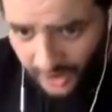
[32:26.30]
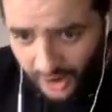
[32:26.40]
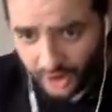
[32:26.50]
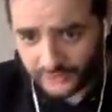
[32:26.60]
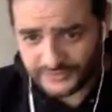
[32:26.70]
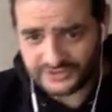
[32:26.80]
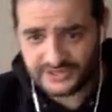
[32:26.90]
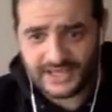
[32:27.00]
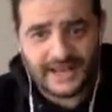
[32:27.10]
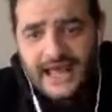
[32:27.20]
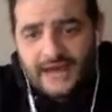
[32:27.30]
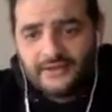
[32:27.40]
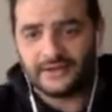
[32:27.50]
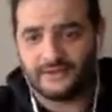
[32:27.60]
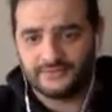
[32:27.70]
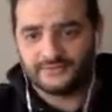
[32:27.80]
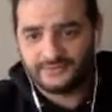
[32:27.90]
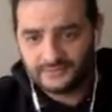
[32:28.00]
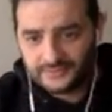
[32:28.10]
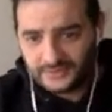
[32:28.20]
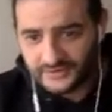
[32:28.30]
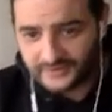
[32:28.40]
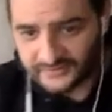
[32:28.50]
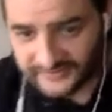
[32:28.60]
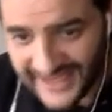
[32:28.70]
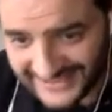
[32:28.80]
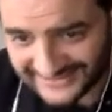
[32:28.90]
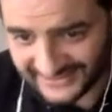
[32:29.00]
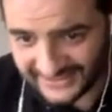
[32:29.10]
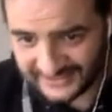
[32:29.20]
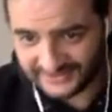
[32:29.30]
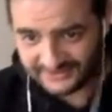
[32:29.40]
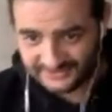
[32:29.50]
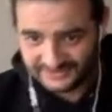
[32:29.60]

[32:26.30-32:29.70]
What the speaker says: Aldridge tonight, I don't like it. Vacillated.